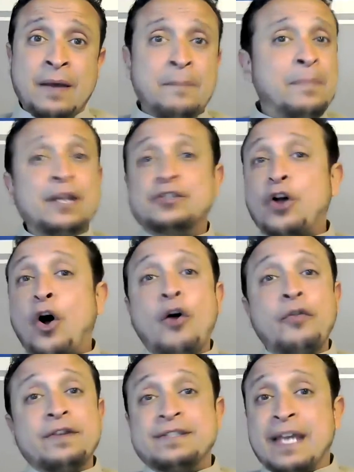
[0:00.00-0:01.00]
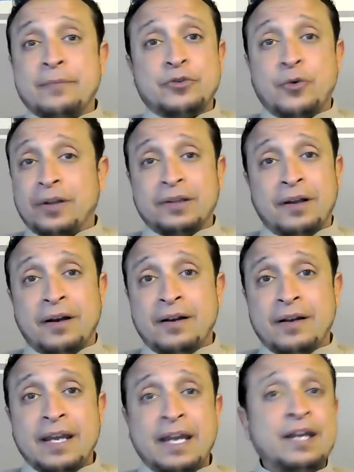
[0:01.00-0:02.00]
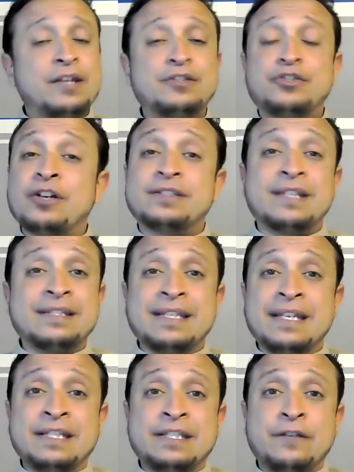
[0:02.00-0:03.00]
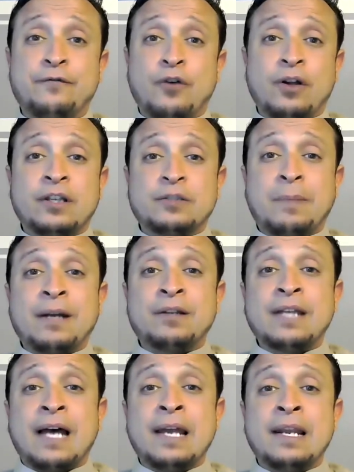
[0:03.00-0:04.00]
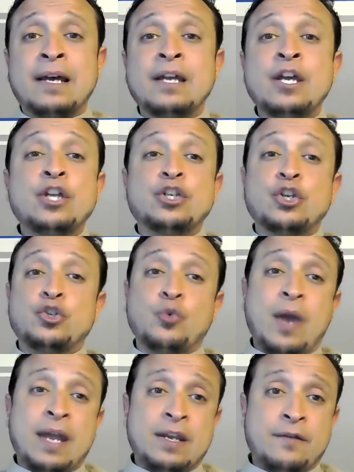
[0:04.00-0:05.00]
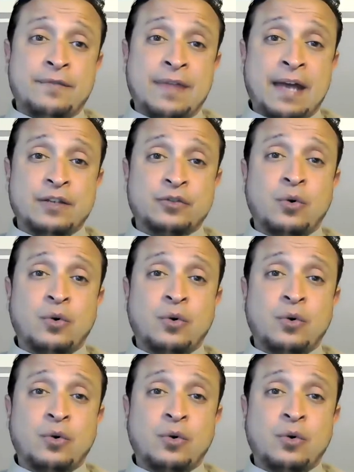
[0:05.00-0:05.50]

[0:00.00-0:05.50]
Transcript: But it's all the same to Allah. It is just as easy for Allah subhanahu wa ta'ala to do any of that.